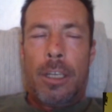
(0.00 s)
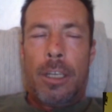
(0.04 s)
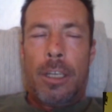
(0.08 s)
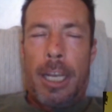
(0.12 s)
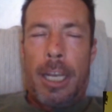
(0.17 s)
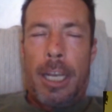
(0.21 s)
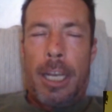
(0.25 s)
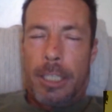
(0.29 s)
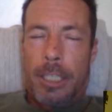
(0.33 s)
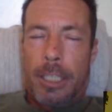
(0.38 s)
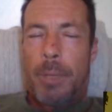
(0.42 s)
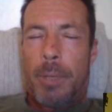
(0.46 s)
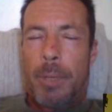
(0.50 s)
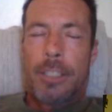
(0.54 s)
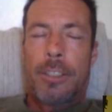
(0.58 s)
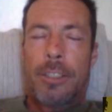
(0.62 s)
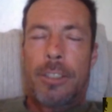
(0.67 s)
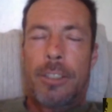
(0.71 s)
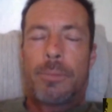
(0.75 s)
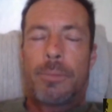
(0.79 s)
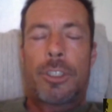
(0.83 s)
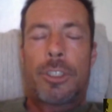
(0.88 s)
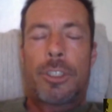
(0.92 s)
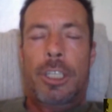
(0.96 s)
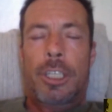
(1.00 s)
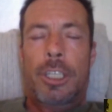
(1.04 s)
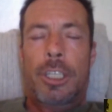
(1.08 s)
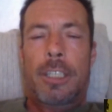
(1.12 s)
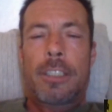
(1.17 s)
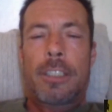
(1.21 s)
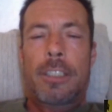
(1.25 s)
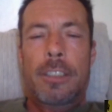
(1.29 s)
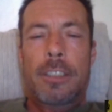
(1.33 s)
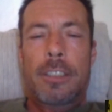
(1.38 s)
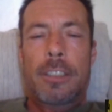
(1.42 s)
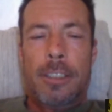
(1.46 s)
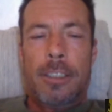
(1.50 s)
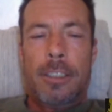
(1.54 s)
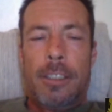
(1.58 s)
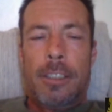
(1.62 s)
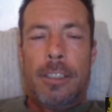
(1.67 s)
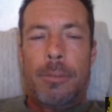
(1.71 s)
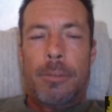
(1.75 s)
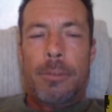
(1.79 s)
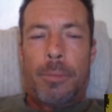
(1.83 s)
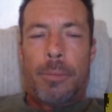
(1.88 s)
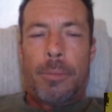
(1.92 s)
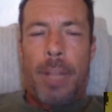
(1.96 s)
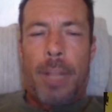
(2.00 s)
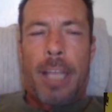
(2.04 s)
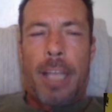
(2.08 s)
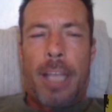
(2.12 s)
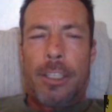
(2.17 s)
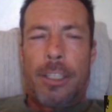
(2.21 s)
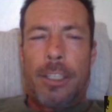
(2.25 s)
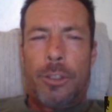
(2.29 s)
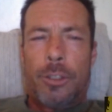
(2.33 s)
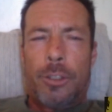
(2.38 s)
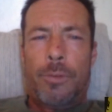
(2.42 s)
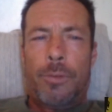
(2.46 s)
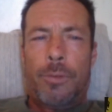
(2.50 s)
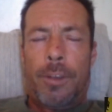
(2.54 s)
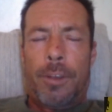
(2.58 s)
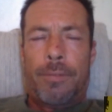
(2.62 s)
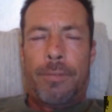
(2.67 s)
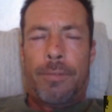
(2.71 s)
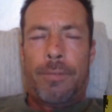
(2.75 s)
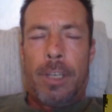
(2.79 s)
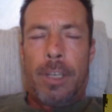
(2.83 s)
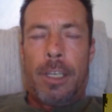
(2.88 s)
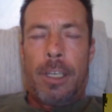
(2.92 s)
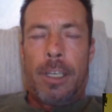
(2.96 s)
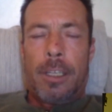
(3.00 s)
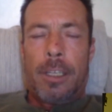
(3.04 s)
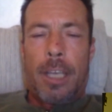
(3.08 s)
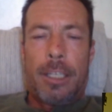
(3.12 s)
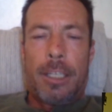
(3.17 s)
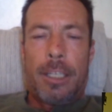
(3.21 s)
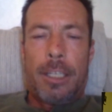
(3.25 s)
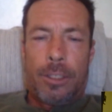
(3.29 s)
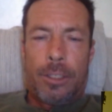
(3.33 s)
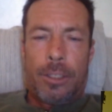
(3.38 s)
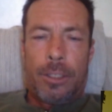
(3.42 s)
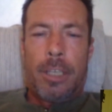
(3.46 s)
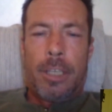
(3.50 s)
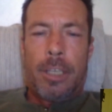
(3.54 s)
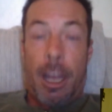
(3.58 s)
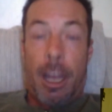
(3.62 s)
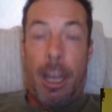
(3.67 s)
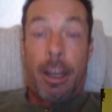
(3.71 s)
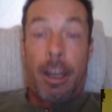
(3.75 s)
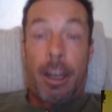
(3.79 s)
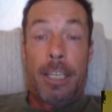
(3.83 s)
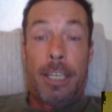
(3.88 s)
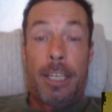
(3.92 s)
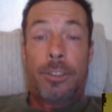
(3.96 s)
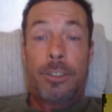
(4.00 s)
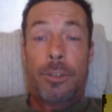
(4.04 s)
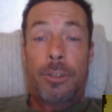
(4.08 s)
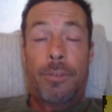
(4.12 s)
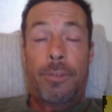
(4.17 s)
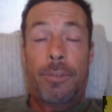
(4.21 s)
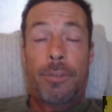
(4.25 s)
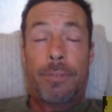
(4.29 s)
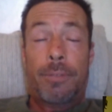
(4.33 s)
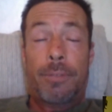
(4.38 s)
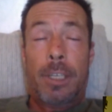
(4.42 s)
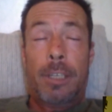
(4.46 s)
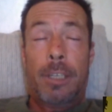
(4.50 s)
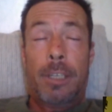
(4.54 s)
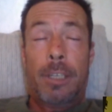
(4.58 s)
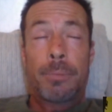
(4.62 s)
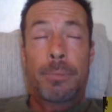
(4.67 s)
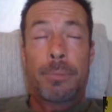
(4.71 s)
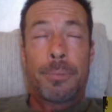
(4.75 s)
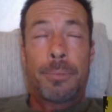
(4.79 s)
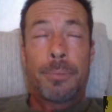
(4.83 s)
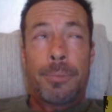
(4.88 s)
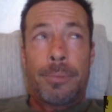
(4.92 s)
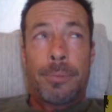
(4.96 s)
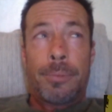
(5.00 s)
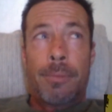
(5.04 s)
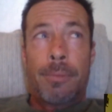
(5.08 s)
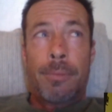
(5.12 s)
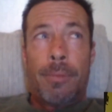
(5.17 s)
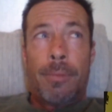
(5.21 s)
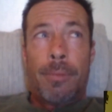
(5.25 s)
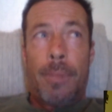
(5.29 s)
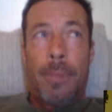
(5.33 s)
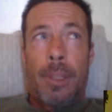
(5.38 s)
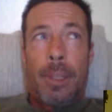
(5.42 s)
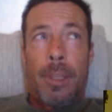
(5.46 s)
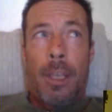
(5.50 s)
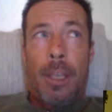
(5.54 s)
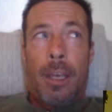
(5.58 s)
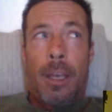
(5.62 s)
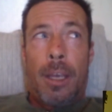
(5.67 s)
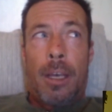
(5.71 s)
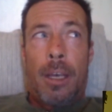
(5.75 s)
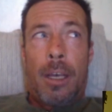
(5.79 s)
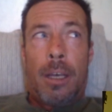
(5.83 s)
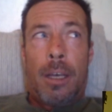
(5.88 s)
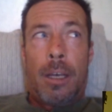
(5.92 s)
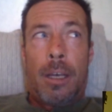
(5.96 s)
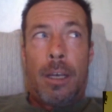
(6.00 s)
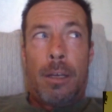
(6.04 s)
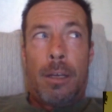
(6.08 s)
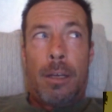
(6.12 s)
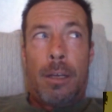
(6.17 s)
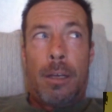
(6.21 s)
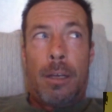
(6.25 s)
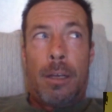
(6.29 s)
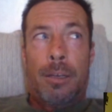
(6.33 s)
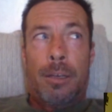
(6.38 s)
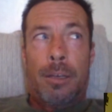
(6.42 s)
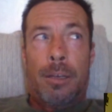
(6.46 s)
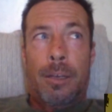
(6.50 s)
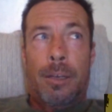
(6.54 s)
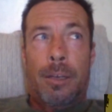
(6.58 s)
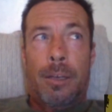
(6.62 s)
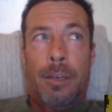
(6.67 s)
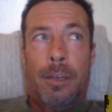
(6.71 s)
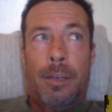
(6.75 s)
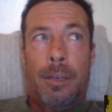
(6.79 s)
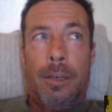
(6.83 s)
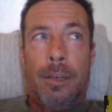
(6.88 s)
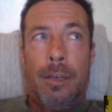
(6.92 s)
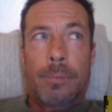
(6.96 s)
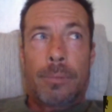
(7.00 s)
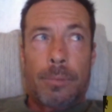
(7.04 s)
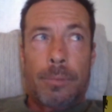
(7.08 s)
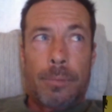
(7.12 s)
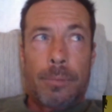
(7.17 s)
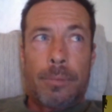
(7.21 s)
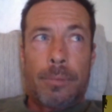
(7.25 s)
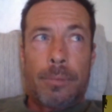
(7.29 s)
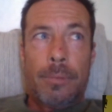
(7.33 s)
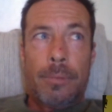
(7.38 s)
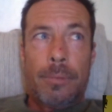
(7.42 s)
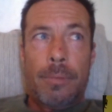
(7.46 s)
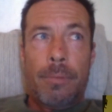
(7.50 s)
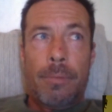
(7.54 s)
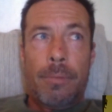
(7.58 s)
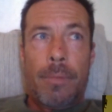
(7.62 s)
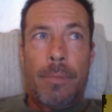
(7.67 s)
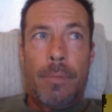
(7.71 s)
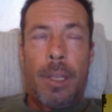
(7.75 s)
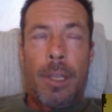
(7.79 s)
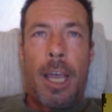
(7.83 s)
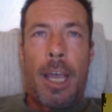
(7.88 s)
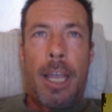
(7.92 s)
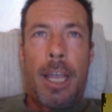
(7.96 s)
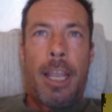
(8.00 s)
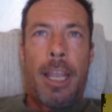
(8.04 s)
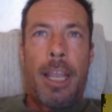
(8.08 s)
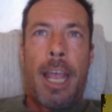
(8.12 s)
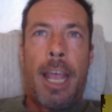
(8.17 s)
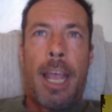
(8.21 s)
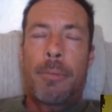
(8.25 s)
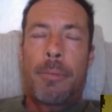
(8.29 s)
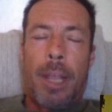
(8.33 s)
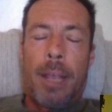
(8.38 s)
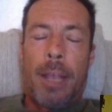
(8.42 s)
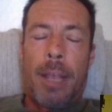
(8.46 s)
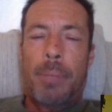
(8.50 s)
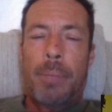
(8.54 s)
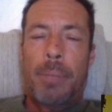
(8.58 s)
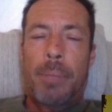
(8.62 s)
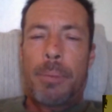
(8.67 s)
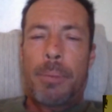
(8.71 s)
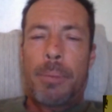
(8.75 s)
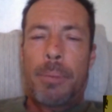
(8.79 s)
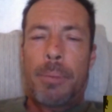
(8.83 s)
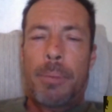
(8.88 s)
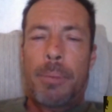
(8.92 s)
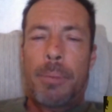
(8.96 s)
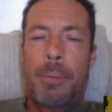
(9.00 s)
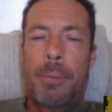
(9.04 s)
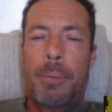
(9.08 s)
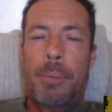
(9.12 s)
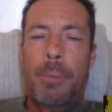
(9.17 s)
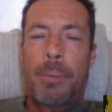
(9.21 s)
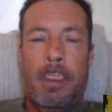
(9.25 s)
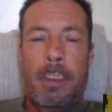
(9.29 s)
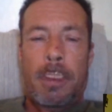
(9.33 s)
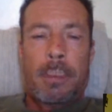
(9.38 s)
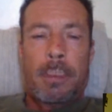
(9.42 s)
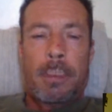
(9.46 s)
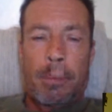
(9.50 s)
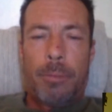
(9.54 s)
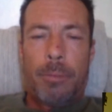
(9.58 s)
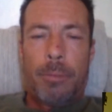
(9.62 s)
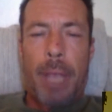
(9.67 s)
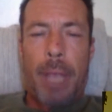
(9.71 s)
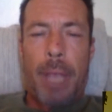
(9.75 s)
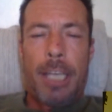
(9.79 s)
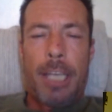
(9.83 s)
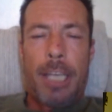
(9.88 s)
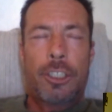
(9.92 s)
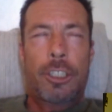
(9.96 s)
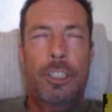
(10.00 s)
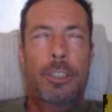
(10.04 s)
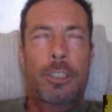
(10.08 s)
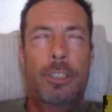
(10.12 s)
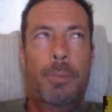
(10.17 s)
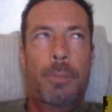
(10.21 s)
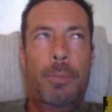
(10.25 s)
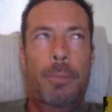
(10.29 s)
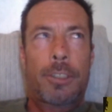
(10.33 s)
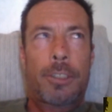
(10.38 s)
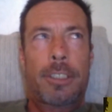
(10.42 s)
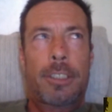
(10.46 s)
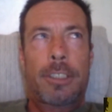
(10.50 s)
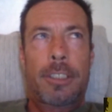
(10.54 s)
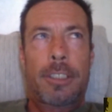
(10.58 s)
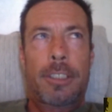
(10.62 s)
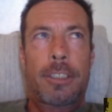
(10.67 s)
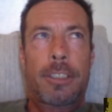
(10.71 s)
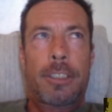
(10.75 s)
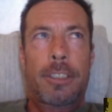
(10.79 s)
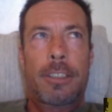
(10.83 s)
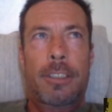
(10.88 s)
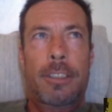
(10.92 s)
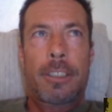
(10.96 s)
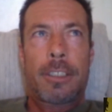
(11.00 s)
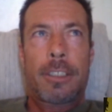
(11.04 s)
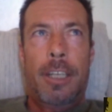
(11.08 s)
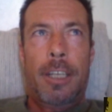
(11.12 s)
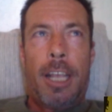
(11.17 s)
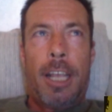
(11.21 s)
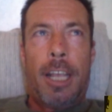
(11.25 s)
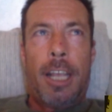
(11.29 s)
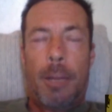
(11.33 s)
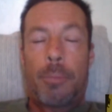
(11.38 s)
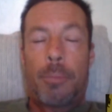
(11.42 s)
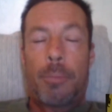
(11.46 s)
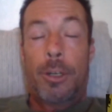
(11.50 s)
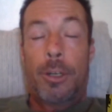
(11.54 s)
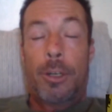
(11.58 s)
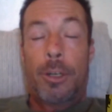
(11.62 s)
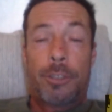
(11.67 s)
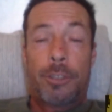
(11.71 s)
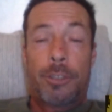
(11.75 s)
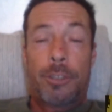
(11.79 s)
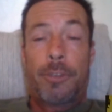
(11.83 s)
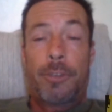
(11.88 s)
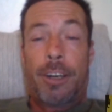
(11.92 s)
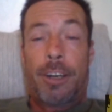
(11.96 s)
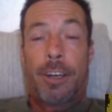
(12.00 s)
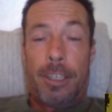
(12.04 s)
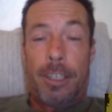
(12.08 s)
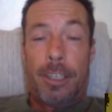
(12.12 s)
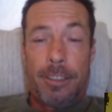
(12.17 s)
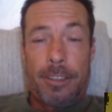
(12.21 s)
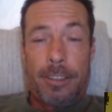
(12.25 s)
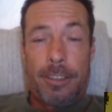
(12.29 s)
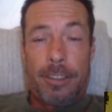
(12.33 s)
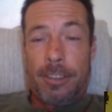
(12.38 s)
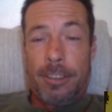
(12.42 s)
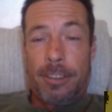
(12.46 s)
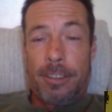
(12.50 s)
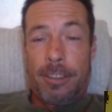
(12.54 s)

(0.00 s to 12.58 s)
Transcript: inexpensive machine like the 250 Ace, Garrett Ace 250, um, and be persistent. Patience, persistence, and perseverance.